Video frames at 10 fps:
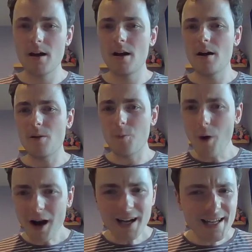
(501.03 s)

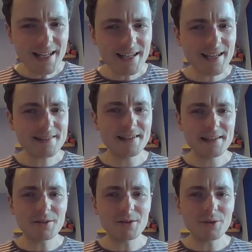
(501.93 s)
Why is
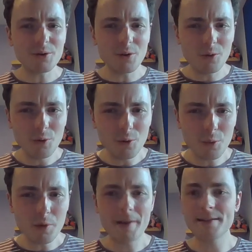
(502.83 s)
it all
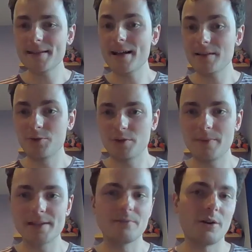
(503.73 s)
women's 800
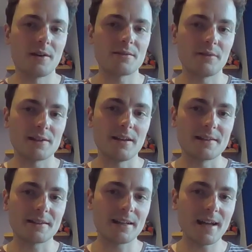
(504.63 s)
metre runners on this
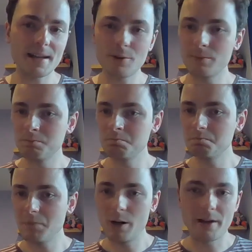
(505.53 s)
list? Can anyone
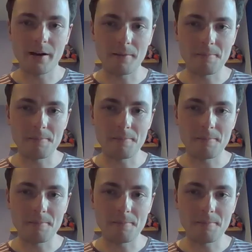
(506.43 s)
help me out?